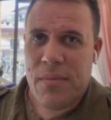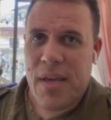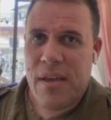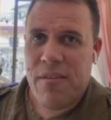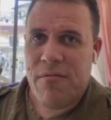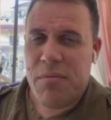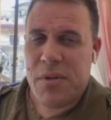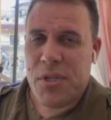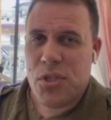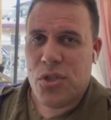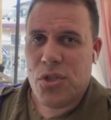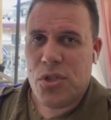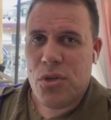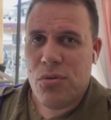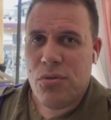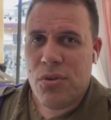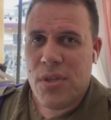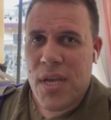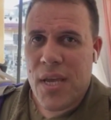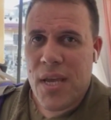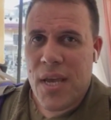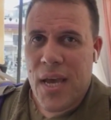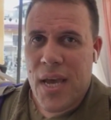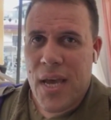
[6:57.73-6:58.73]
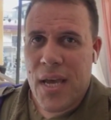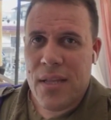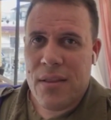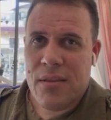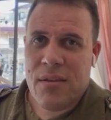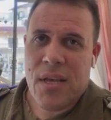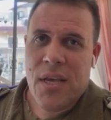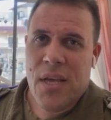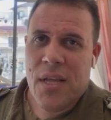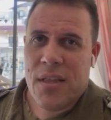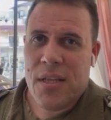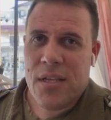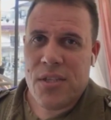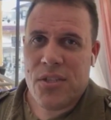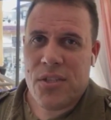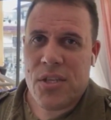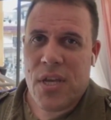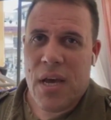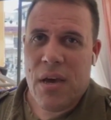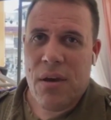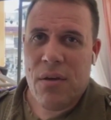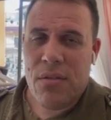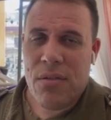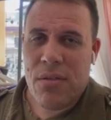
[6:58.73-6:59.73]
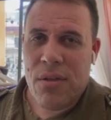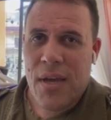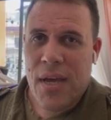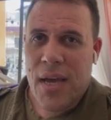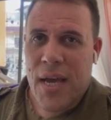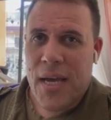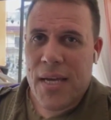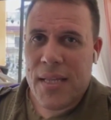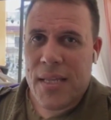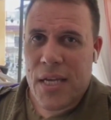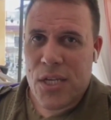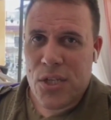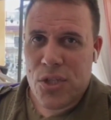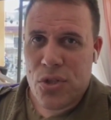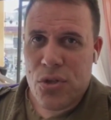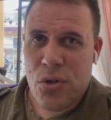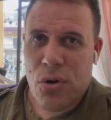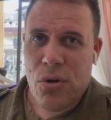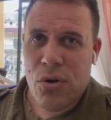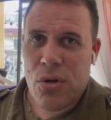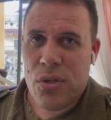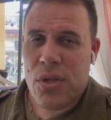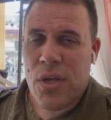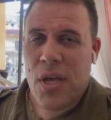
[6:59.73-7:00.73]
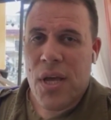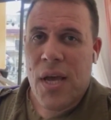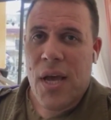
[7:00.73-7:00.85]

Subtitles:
they've been shooting at the south, at Ashdod,